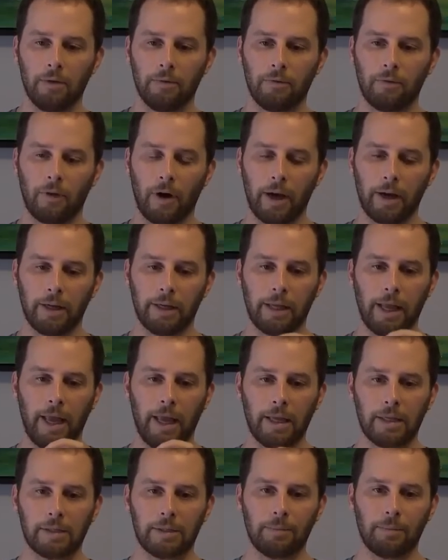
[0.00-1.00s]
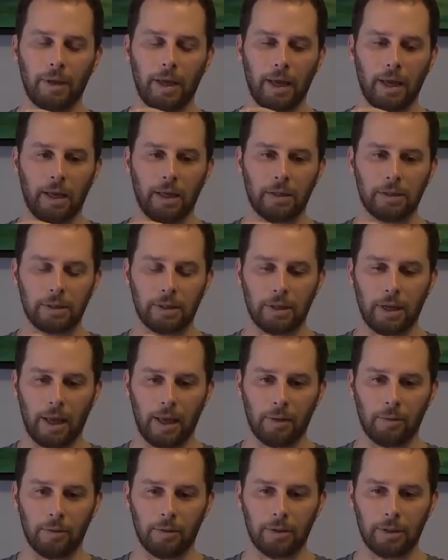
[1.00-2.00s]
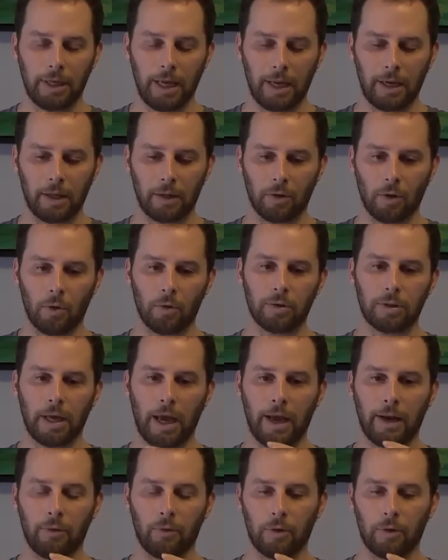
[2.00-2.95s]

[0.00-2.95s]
finding aches and pains and getting those added,